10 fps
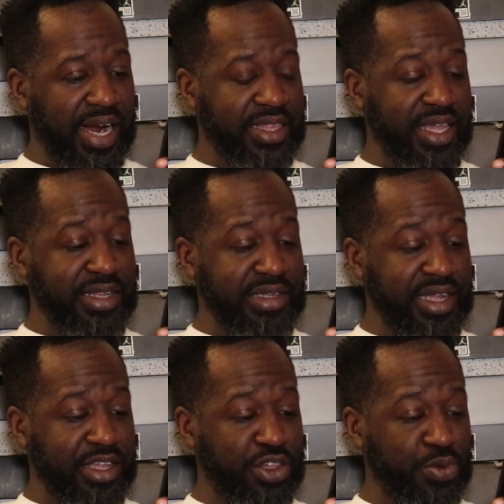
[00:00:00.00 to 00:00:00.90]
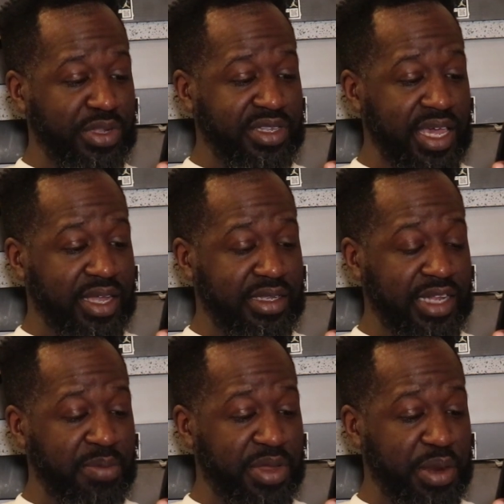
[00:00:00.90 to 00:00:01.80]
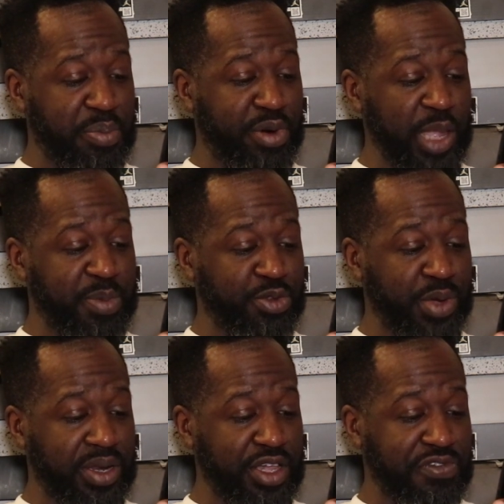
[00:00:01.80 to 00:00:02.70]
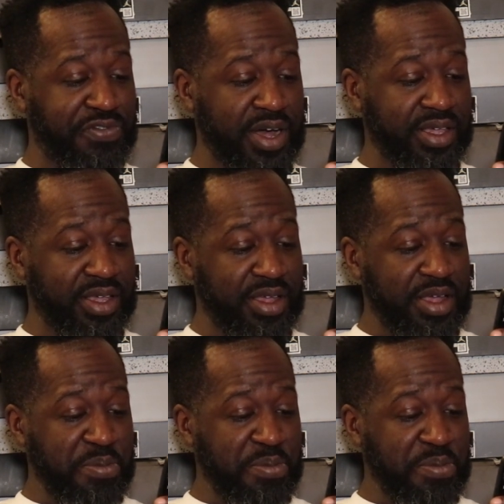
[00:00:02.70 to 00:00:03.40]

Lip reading: I then said you would take a 10-minute break between each fucking,